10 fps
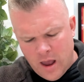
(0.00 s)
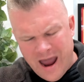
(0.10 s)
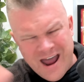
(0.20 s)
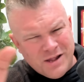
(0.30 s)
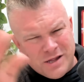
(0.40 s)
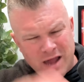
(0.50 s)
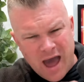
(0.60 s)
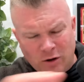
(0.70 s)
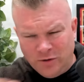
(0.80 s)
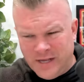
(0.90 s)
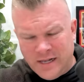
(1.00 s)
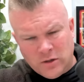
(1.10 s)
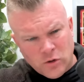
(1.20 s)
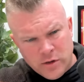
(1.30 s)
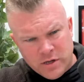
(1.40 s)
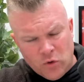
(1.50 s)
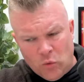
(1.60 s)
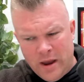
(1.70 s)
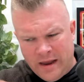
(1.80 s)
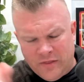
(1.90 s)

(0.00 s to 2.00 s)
and Seattle didn't lose you the week.